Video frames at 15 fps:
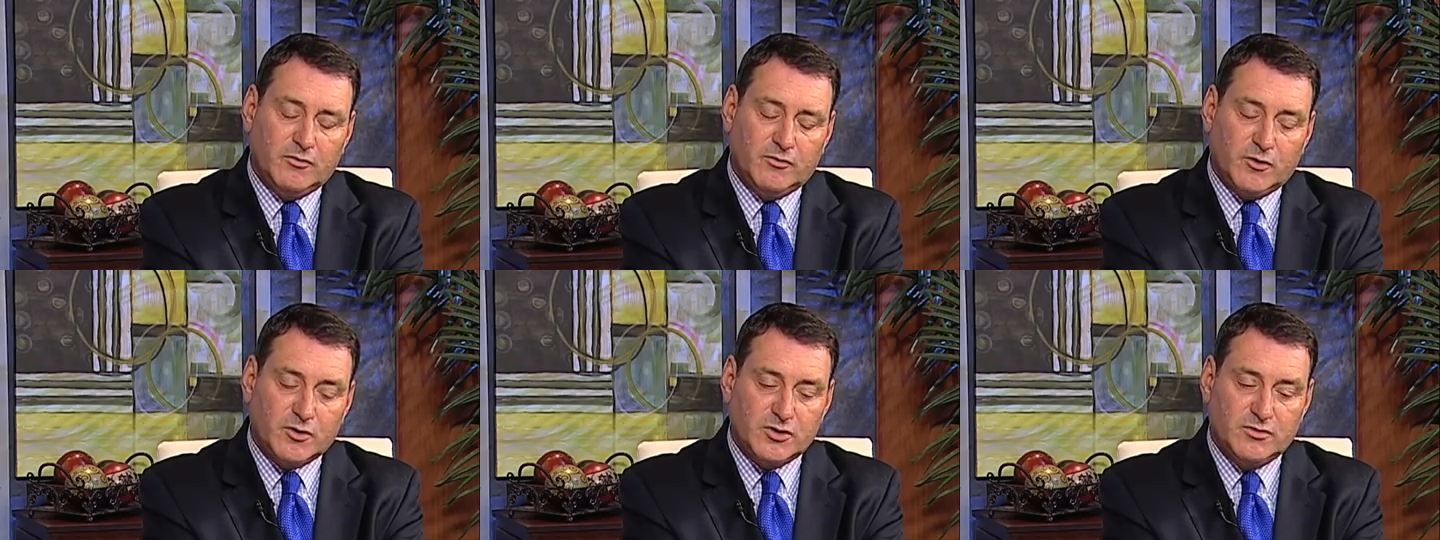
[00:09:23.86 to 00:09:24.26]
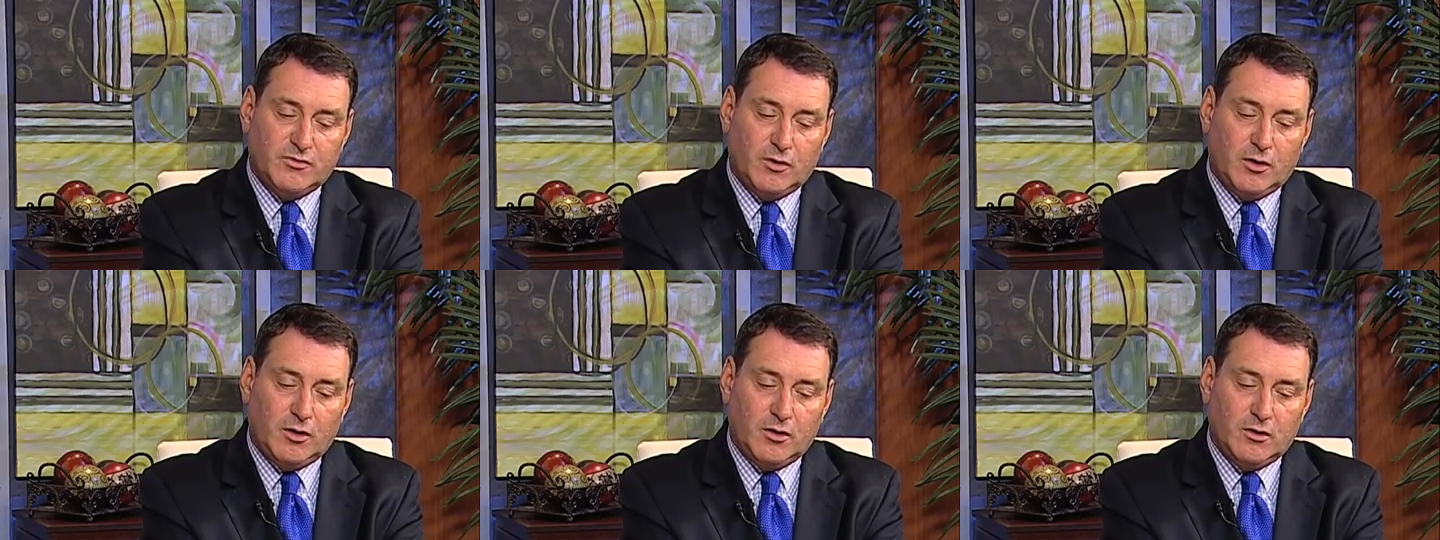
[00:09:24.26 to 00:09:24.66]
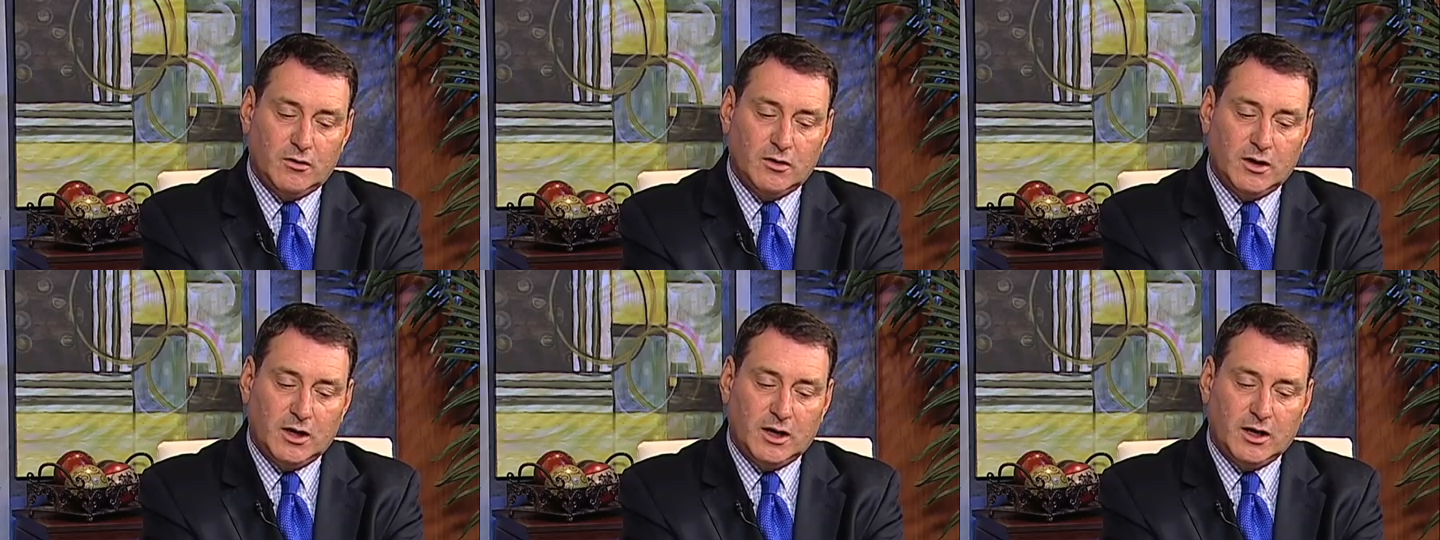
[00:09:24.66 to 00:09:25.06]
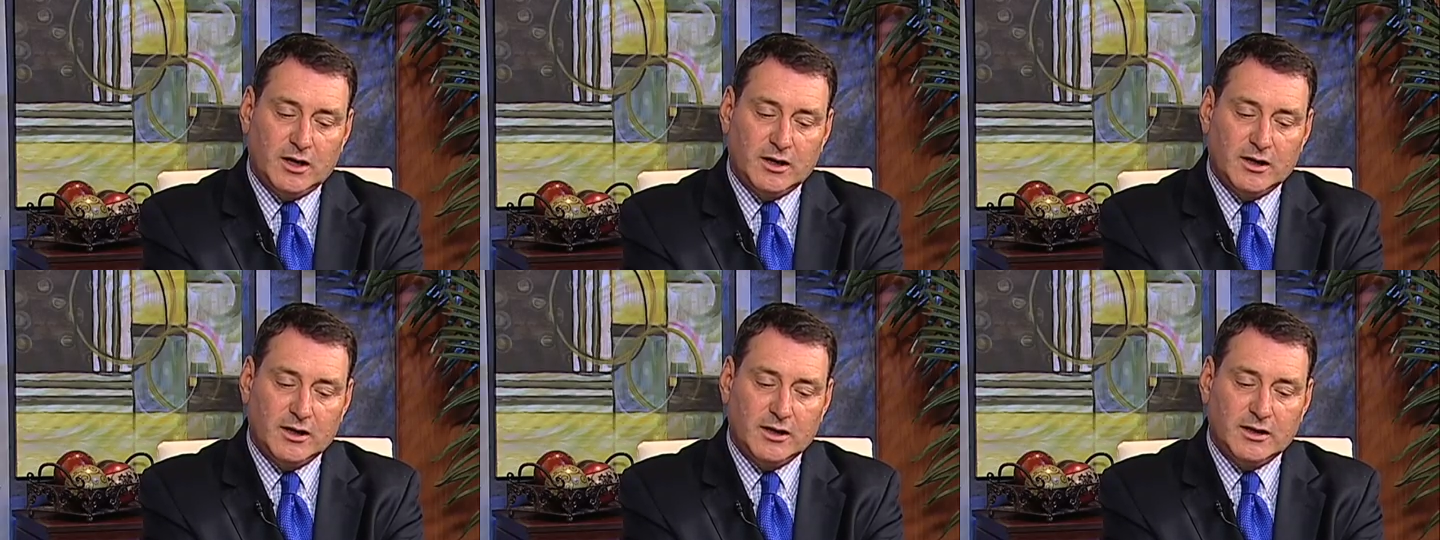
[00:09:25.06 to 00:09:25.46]
first of all,
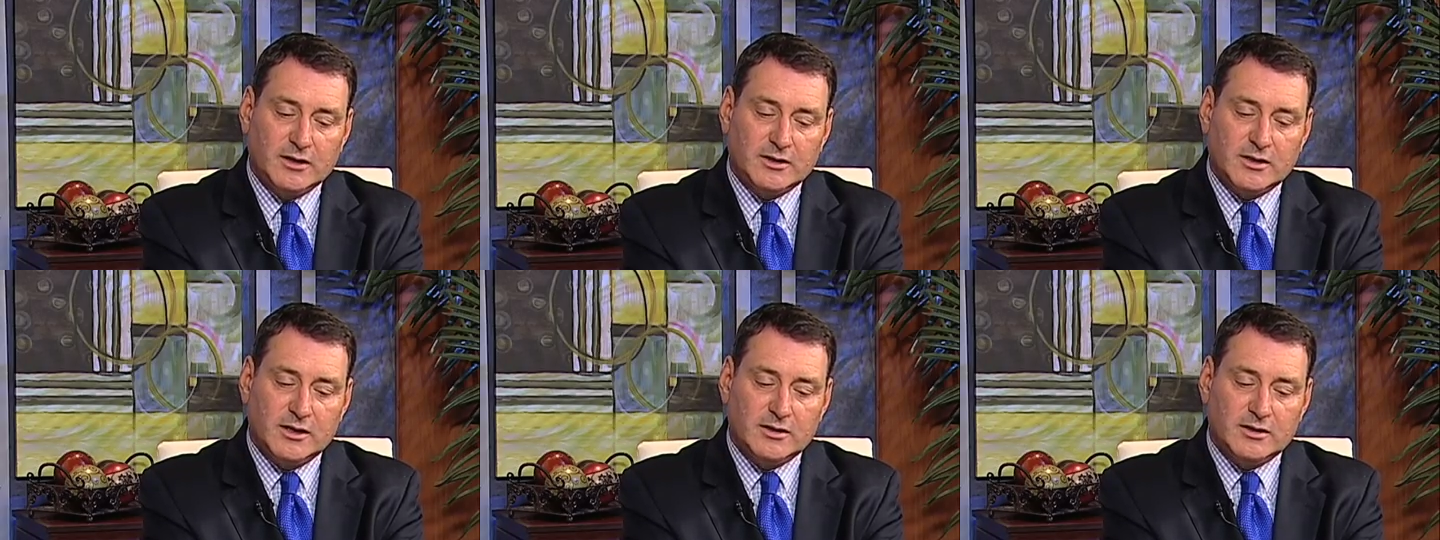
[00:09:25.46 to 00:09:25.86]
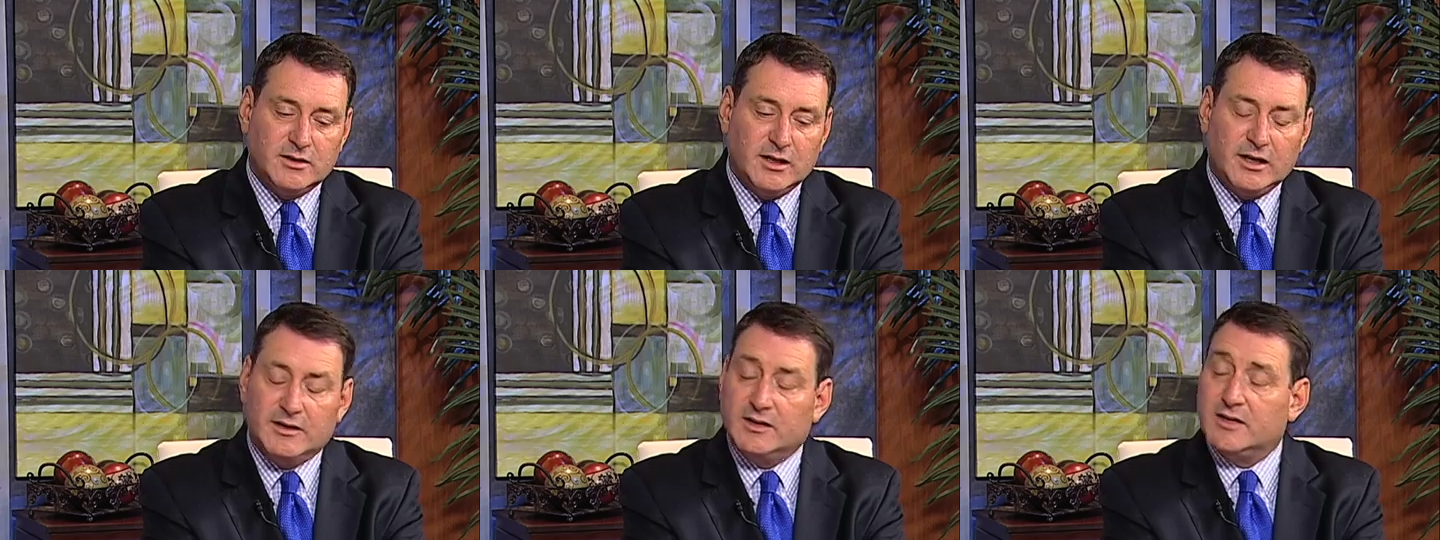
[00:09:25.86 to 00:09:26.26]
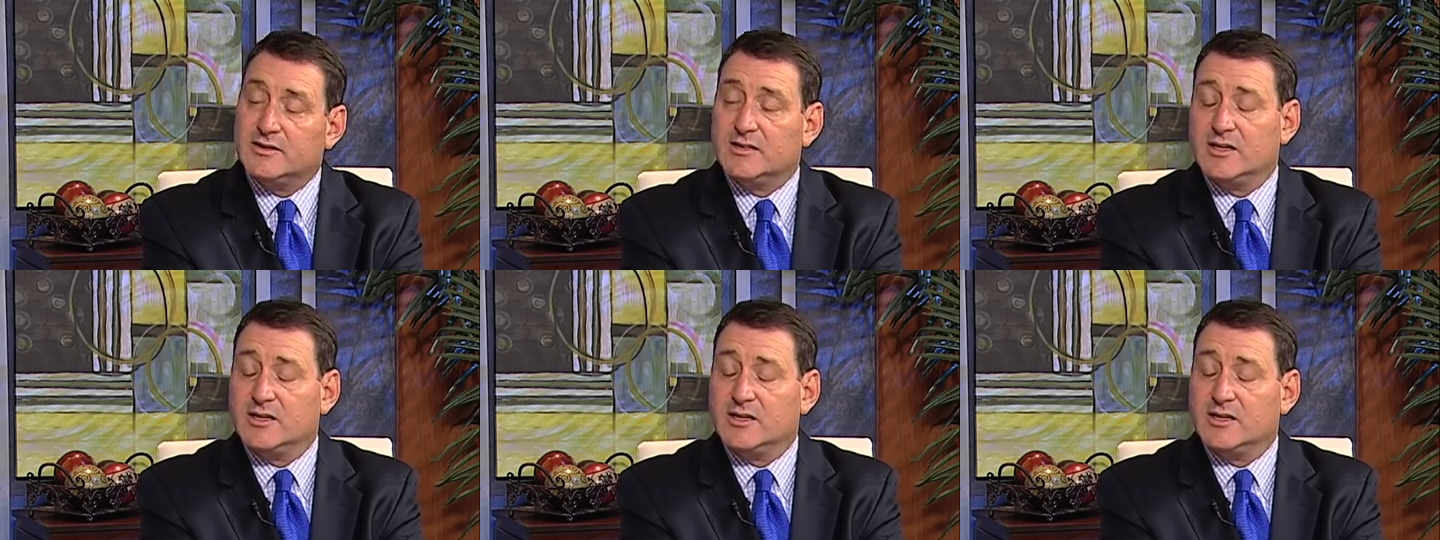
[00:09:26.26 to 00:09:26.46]
that's